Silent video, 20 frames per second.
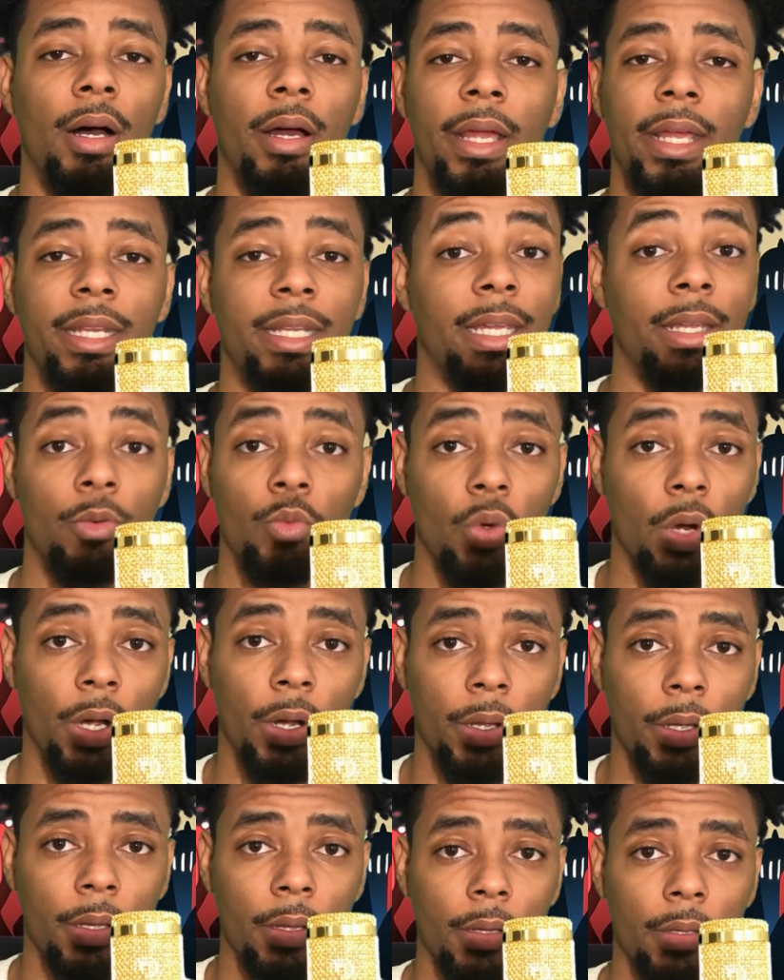It didn't work.
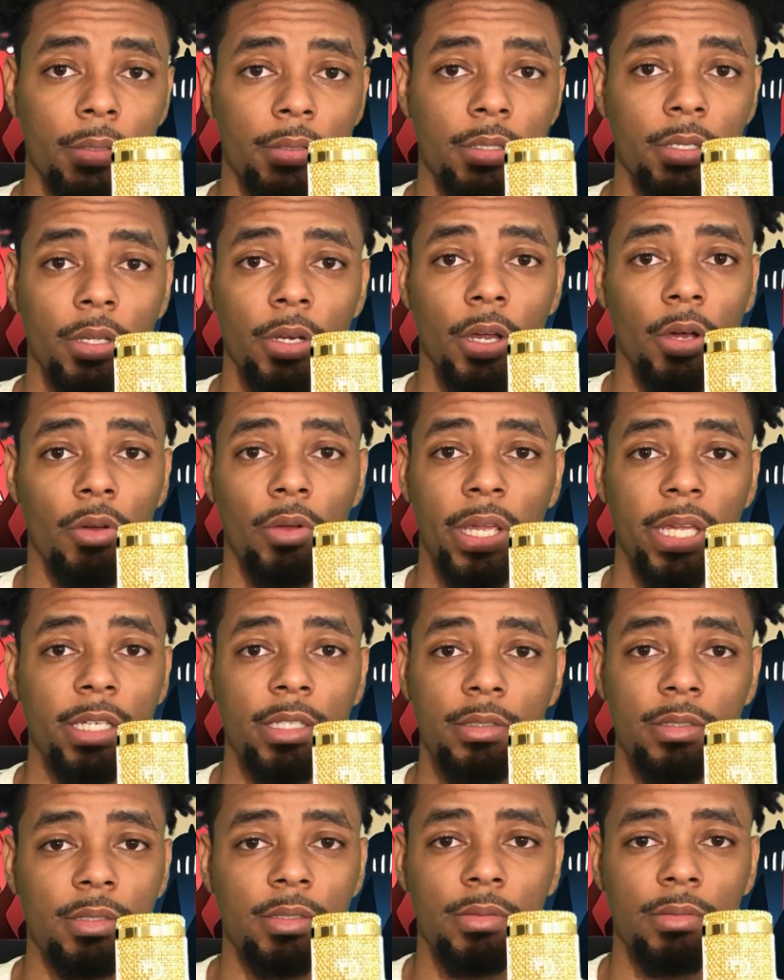You know,
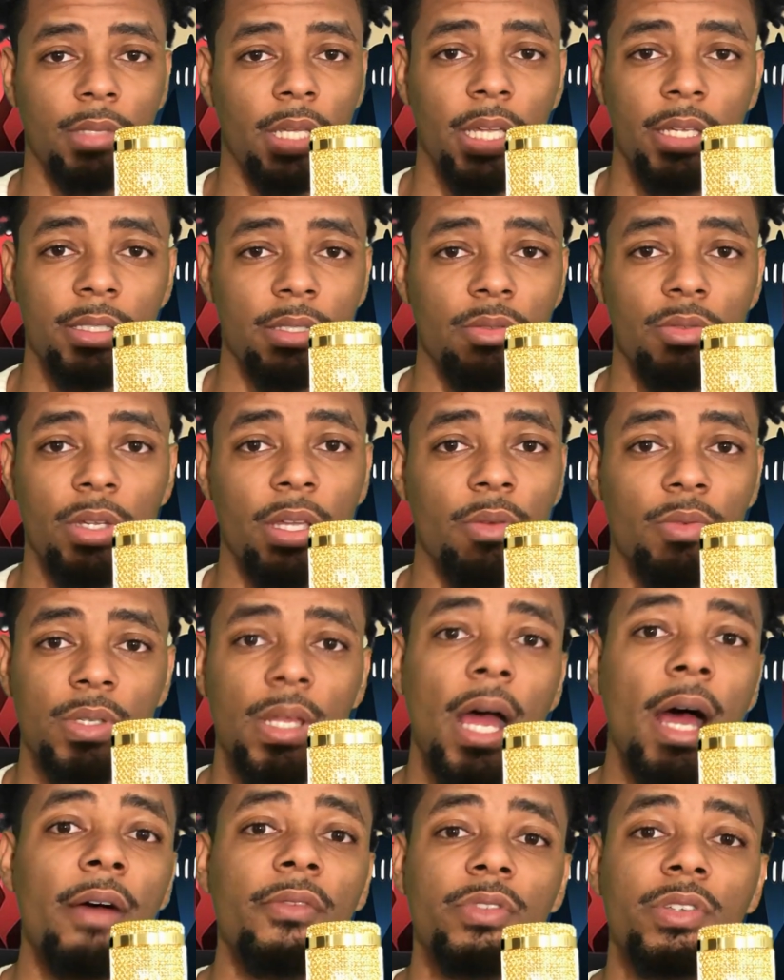he was
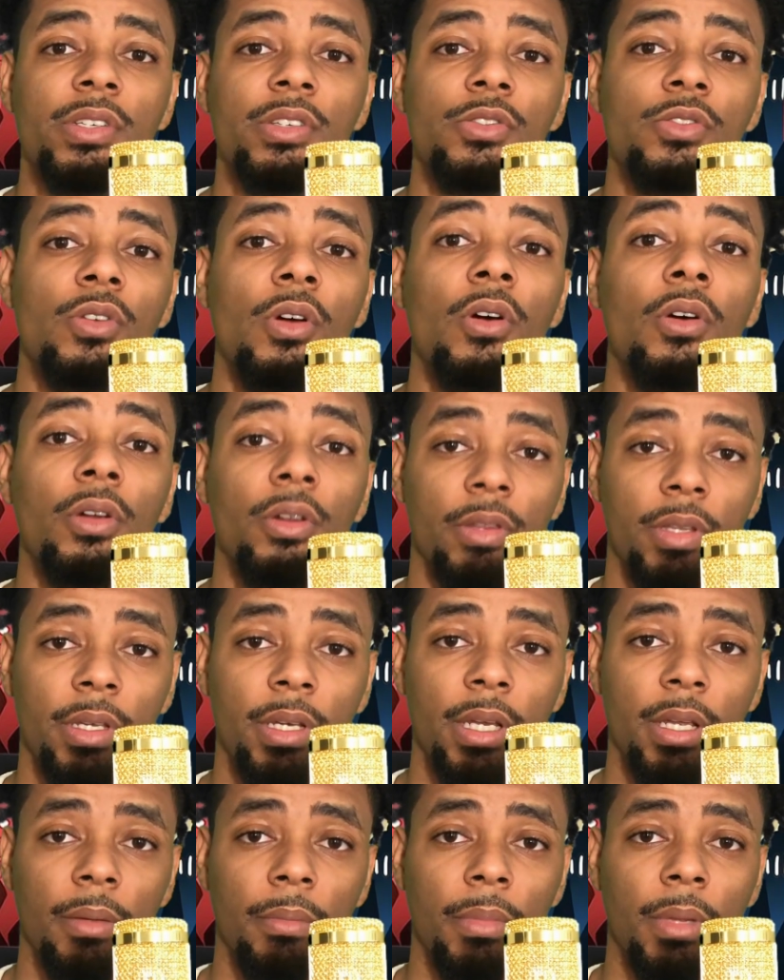obviously stronger than
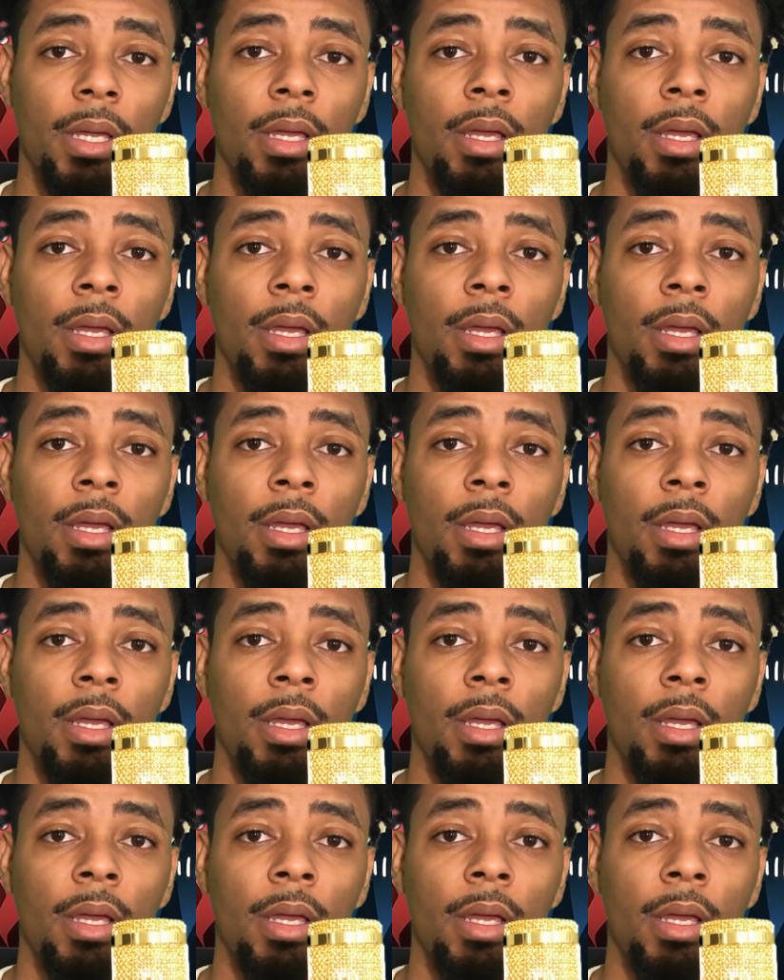him.